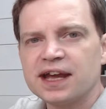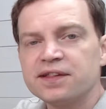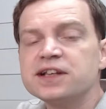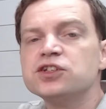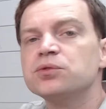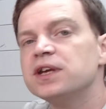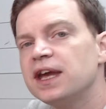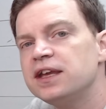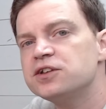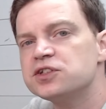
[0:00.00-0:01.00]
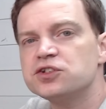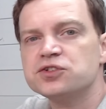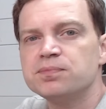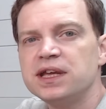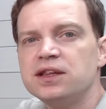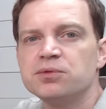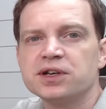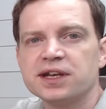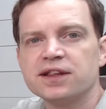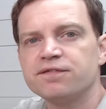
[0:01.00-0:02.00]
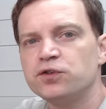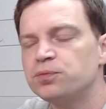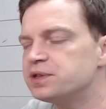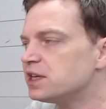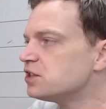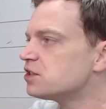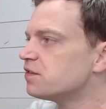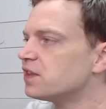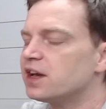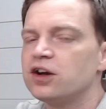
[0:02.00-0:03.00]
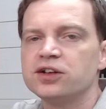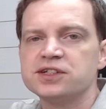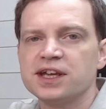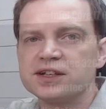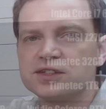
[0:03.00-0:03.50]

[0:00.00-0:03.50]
That's okay, because it does mean that we're going to get the full potential of that RTX